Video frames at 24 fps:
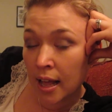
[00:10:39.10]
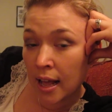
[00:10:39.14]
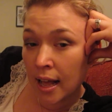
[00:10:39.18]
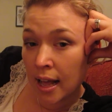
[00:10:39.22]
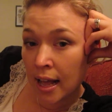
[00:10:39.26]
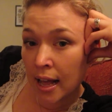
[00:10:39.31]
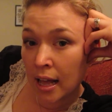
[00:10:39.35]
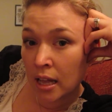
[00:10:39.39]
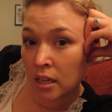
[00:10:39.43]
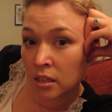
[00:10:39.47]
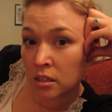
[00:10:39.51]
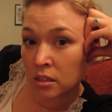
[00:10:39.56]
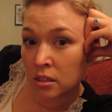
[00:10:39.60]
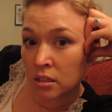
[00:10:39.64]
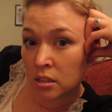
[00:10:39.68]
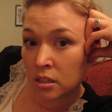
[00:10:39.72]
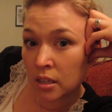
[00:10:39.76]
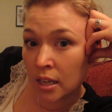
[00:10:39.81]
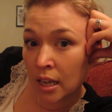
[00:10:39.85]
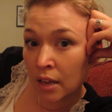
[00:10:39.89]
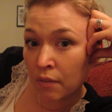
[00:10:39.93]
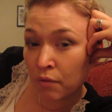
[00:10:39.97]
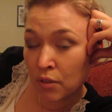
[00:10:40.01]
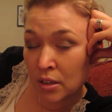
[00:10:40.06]
and
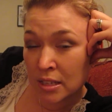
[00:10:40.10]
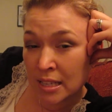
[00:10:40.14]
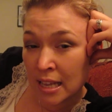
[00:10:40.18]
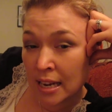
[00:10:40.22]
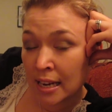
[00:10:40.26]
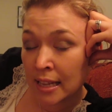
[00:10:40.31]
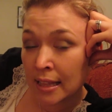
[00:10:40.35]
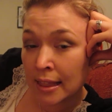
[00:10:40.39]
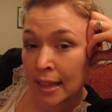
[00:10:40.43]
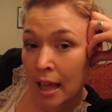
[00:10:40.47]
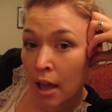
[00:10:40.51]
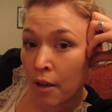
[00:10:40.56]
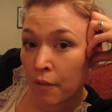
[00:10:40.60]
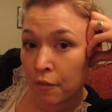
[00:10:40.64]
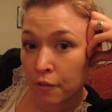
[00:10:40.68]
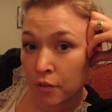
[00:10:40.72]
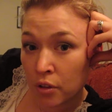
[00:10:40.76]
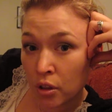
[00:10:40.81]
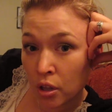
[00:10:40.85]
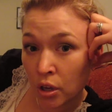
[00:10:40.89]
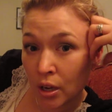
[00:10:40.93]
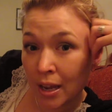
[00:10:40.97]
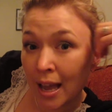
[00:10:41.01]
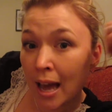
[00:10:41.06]
if there's any left
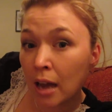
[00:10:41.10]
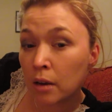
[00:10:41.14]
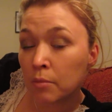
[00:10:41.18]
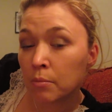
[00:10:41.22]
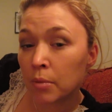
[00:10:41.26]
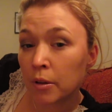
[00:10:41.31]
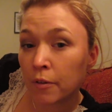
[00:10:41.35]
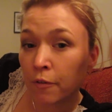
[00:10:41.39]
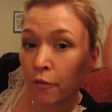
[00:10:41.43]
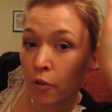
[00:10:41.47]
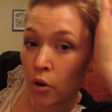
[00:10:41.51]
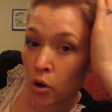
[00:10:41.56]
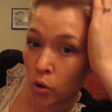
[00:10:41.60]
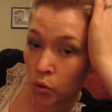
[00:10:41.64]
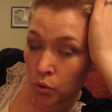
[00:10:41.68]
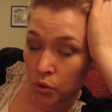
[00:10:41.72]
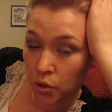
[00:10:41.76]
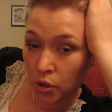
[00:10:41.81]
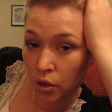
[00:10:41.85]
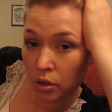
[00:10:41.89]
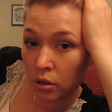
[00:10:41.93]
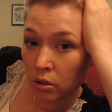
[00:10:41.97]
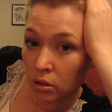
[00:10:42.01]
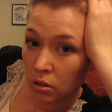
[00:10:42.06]
that can be
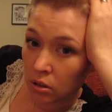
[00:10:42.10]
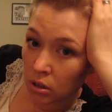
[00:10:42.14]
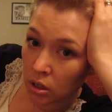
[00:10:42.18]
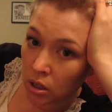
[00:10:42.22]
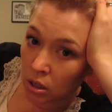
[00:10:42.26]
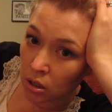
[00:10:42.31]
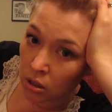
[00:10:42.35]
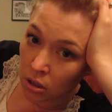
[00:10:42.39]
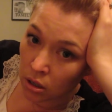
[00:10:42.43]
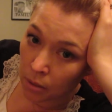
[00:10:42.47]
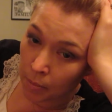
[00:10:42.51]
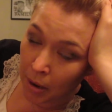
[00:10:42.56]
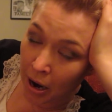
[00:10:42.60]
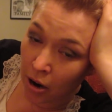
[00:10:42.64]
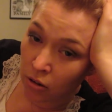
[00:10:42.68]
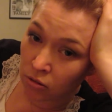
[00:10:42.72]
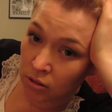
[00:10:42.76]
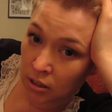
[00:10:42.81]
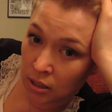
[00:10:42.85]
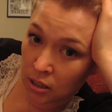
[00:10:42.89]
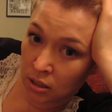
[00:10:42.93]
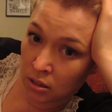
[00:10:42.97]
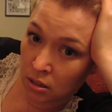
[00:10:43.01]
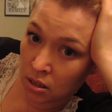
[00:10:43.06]
frozen,
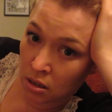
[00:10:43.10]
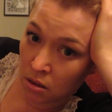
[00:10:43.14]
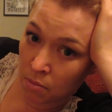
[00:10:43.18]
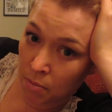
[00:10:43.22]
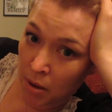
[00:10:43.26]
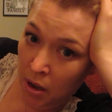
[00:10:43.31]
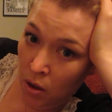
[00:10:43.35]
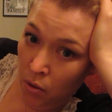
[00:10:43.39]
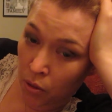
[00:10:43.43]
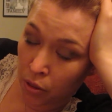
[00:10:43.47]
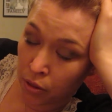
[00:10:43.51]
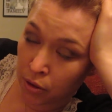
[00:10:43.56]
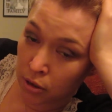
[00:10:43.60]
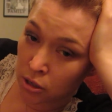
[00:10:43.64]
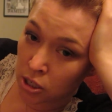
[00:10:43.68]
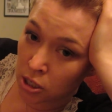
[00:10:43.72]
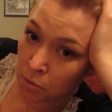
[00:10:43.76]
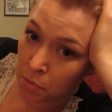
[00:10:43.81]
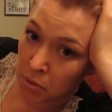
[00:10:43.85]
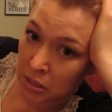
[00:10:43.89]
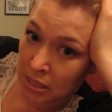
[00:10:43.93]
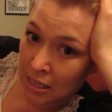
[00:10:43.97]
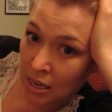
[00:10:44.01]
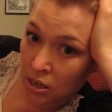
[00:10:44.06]
apparently there's about
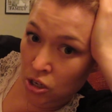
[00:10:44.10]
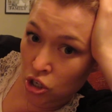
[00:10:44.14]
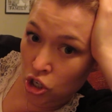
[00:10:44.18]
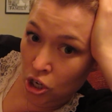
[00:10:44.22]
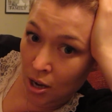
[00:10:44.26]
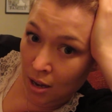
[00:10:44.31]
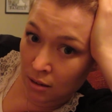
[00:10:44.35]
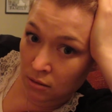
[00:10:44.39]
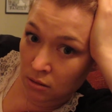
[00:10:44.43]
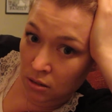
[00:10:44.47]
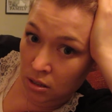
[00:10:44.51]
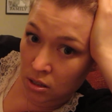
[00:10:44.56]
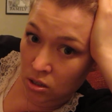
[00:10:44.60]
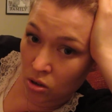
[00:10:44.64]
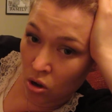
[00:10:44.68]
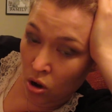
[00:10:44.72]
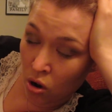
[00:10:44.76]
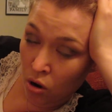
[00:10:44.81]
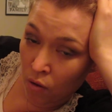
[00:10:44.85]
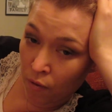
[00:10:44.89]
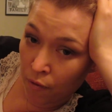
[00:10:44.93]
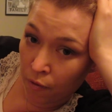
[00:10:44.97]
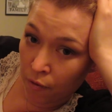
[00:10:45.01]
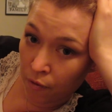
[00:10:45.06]
30% chance
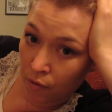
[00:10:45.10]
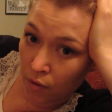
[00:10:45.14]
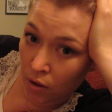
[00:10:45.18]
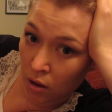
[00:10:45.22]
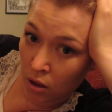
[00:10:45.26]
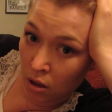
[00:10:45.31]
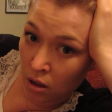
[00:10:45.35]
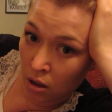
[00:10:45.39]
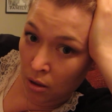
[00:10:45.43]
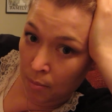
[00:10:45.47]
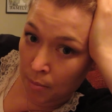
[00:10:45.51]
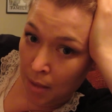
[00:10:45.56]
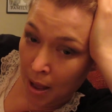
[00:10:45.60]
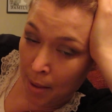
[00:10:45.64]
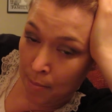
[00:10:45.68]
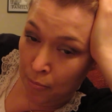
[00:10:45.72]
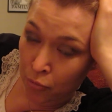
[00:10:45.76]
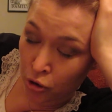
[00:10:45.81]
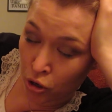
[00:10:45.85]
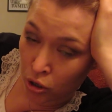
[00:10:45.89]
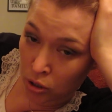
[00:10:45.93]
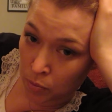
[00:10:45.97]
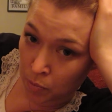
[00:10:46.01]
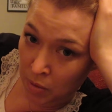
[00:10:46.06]
of
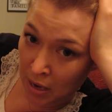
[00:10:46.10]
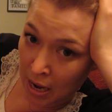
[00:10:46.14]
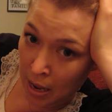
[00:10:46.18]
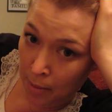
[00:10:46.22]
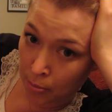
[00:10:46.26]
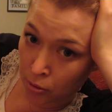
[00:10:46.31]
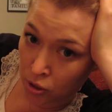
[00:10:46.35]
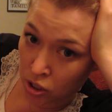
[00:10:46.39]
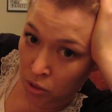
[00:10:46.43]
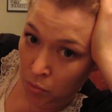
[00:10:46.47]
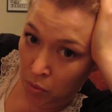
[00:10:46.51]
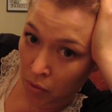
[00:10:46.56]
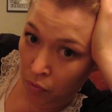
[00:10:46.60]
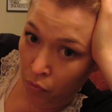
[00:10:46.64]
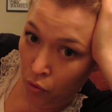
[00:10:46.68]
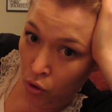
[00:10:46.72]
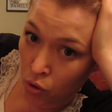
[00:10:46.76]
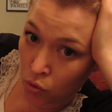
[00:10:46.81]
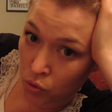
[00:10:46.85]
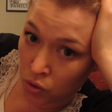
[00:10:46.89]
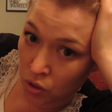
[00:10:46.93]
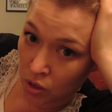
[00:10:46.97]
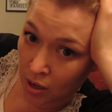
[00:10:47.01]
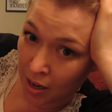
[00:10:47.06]
embryos being able to be
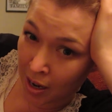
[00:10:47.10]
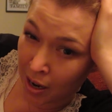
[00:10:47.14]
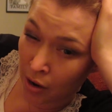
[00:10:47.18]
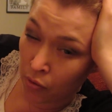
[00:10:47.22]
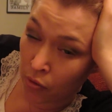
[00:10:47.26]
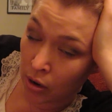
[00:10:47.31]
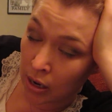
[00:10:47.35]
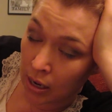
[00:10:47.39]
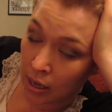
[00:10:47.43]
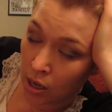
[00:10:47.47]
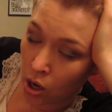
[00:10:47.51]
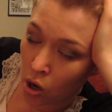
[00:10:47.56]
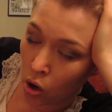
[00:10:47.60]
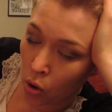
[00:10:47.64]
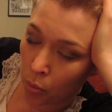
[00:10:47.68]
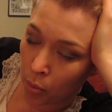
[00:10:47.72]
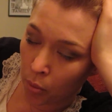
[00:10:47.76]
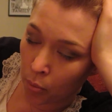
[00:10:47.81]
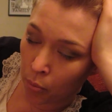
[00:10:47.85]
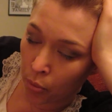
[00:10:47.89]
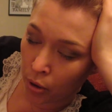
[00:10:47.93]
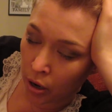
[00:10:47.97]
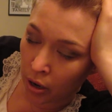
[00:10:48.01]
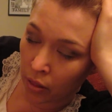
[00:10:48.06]
frozen, and I really hope
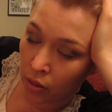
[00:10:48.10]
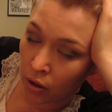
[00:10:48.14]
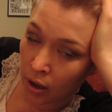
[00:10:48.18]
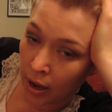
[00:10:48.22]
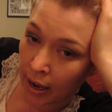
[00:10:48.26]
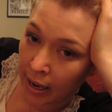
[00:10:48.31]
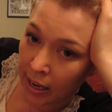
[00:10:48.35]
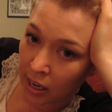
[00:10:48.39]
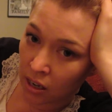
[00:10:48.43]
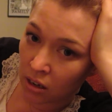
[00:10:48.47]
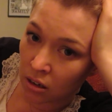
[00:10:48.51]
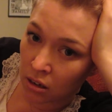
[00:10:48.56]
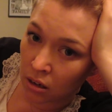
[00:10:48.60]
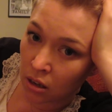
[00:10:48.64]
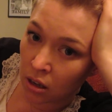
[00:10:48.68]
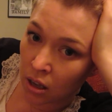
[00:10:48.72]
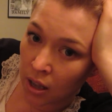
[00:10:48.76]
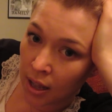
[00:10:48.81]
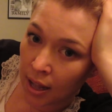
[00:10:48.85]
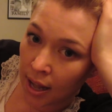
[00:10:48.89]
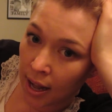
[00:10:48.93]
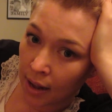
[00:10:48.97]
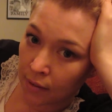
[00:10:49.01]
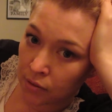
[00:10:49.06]
and pray that I can
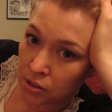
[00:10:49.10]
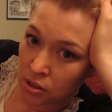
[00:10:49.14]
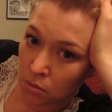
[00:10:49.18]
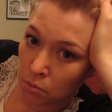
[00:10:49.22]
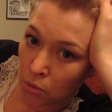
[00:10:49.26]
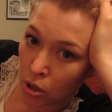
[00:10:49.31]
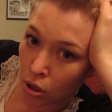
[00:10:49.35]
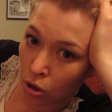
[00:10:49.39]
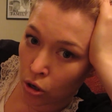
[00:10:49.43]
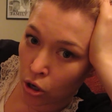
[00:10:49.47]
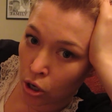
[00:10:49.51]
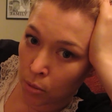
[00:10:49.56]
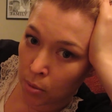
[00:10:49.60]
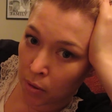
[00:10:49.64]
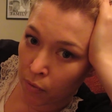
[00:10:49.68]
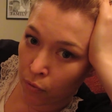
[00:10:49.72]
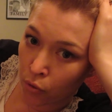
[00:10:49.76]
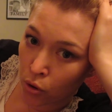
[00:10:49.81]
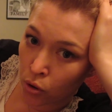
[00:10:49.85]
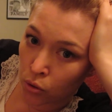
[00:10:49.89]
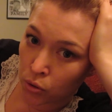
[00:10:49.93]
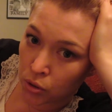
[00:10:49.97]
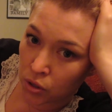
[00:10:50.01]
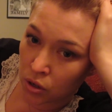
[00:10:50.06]
have some that are going to be
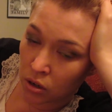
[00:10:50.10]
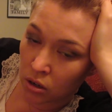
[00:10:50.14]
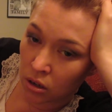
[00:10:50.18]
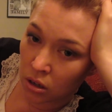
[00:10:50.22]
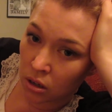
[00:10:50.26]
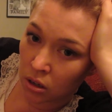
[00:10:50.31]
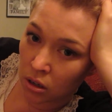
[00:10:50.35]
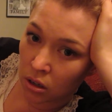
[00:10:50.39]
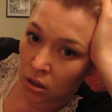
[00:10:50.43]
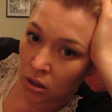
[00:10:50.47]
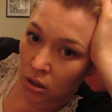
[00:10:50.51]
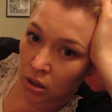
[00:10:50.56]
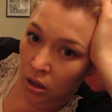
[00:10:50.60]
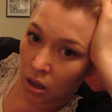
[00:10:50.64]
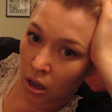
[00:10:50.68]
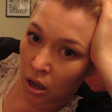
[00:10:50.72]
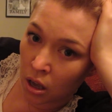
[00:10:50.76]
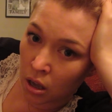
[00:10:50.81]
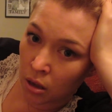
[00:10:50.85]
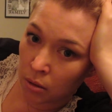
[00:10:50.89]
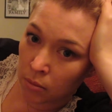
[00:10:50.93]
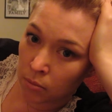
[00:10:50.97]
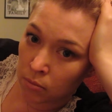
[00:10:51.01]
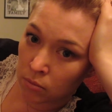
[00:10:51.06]
frozen
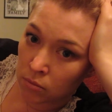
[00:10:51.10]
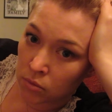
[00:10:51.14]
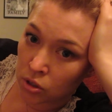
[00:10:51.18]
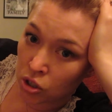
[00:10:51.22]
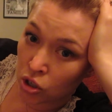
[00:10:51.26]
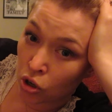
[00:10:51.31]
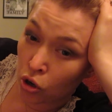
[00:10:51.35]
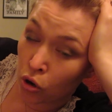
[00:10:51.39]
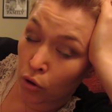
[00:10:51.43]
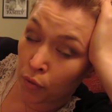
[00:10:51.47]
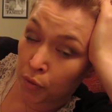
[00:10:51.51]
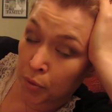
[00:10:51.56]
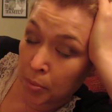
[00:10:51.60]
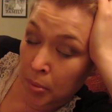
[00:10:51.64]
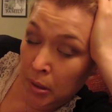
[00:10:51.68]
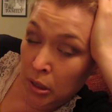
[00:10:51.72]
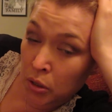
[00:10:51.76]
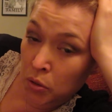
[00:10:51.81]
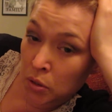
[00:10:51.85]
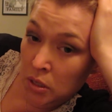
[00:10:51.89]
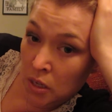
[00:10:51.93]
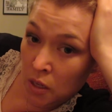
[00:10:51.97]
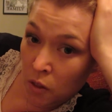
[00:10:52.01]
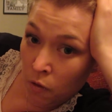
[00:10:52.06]
to hopefully be
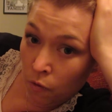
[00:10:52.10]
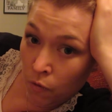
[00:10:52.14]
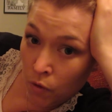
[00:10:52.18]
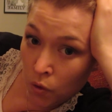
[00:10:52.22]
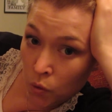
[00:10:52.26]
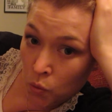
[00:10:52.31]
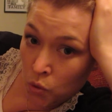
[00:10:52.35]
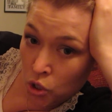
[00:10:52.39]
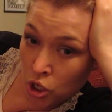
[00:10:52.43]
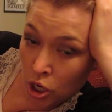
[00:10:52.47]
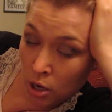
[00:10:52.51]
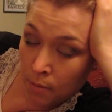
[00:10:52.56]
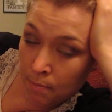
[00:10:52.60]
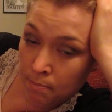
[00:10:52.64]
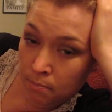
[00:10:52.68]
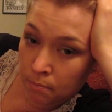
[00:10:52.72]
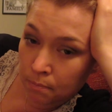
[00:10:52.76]
used in the future.